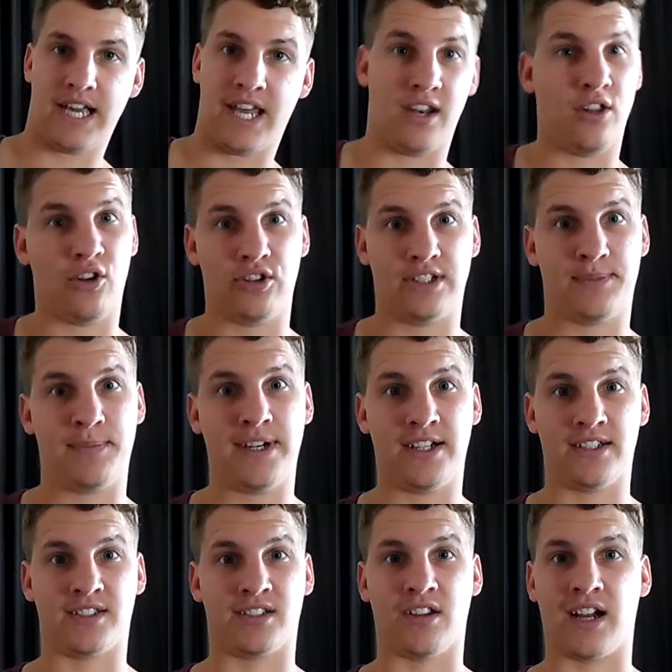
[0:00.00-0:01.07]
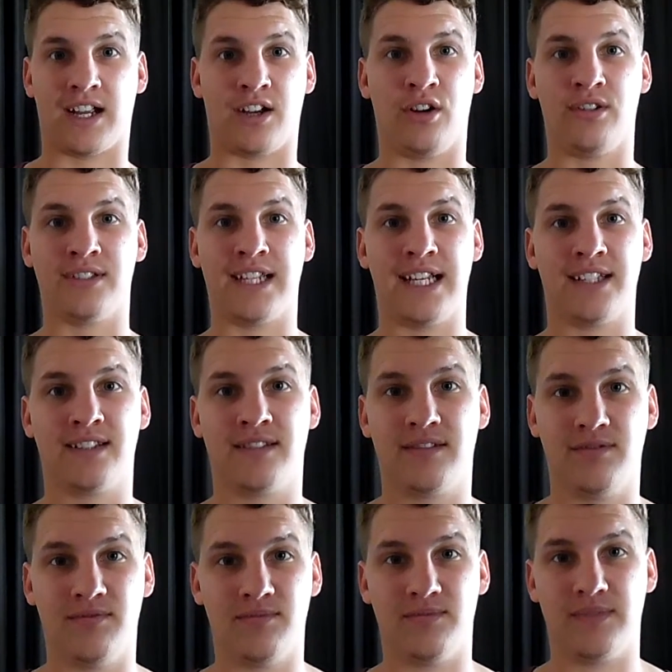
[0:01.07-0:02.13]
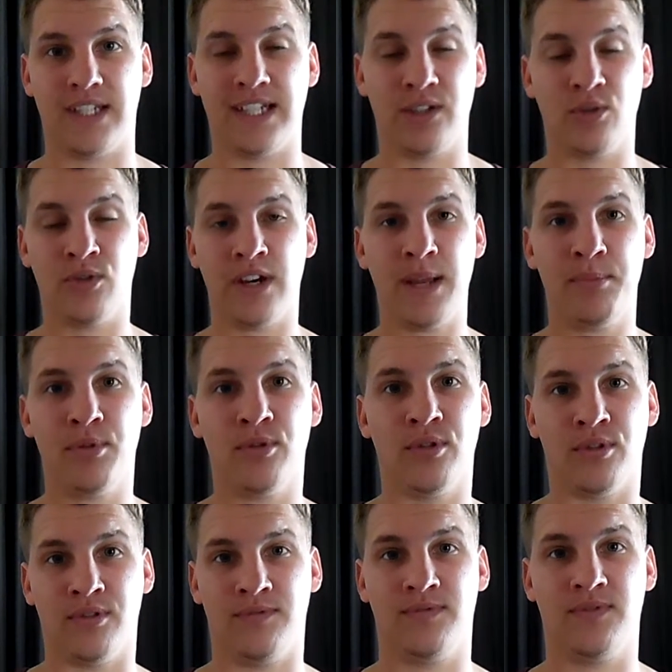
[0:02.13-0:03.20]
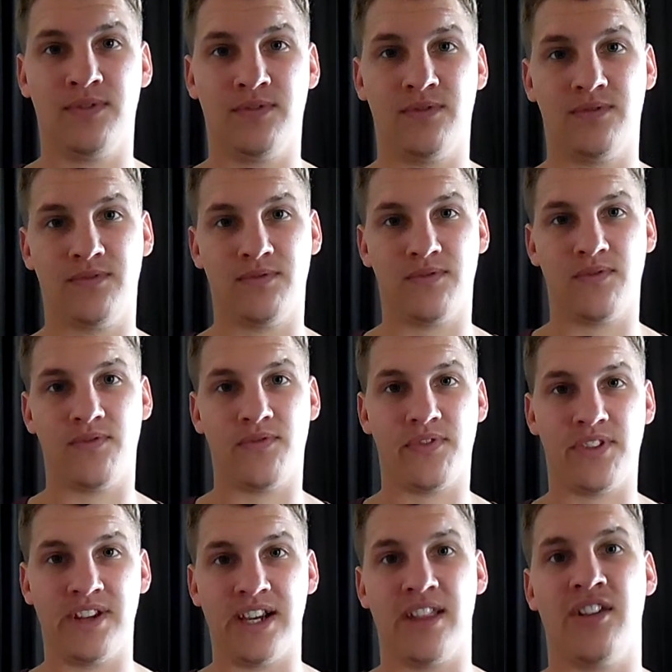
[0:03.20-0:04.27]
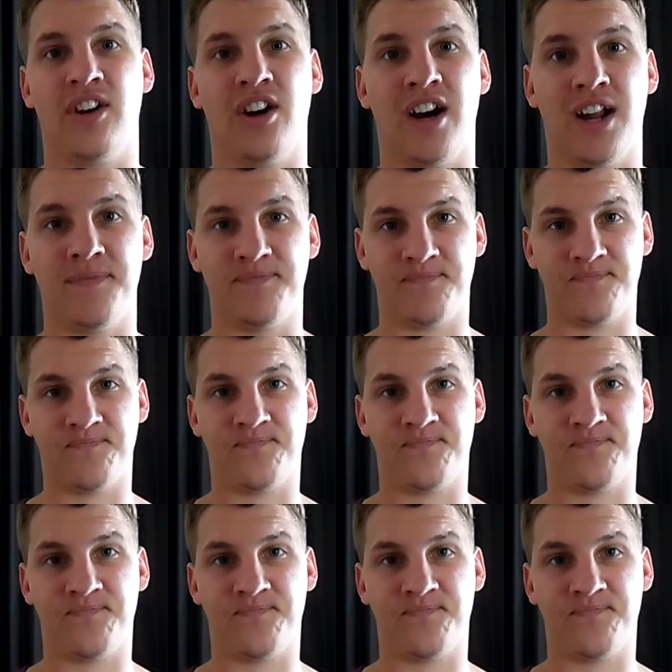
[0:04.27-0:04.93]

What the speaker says: had a lot of experience. Like, I was at indoor netball the other night.